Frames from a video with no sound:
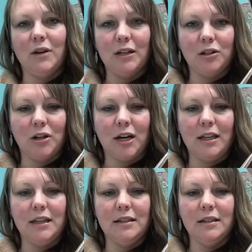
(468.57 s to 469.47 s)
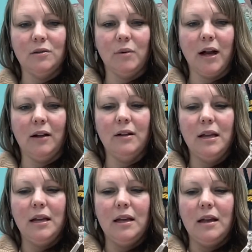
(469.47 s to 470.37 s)
can strike these as well.
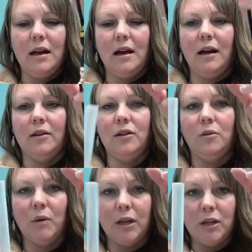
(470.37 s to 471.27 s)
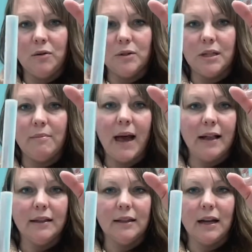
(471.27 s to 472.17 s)
You want to use the
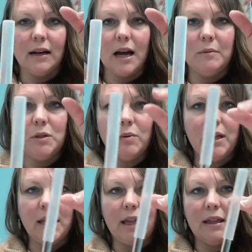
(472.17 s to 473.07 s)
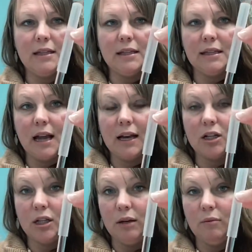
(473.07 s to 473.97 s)
mallet that it comes with, and this is
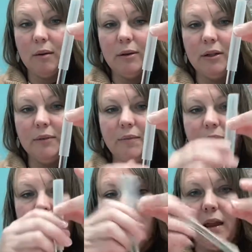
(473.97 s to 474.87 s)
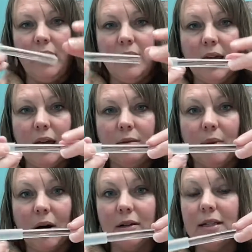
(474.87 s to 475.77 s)
actually rubber. The end
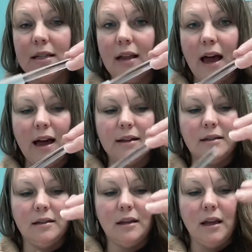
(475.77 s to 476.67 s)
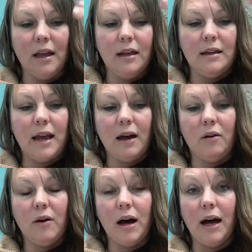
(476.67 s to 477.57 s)
part is glass.
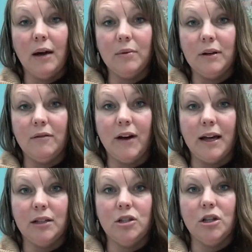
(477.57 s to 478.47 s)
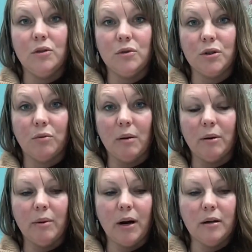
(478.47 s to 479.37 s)
Now I would advise to use the rubber
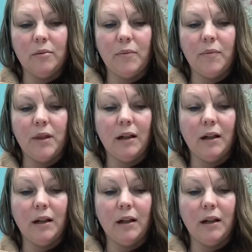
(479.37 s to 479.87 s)
part. The